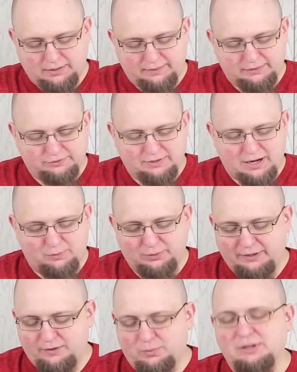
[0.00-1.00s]
It's not
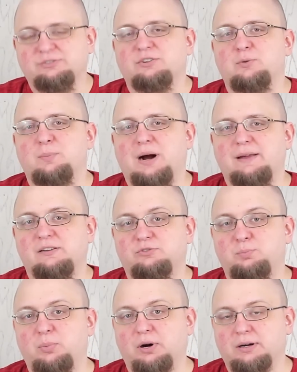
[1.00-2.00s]
really the reason to buy
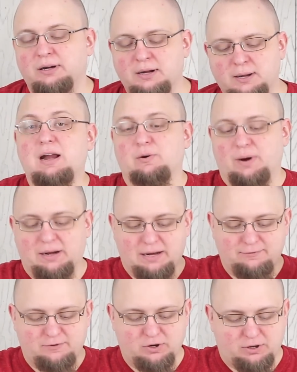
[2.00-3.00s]
this book. Anyway,
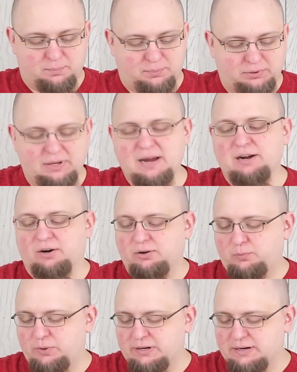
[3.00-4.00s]
if you're a
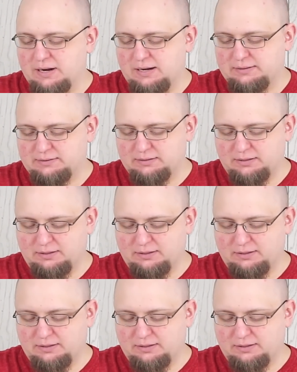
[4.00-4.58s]
player, we got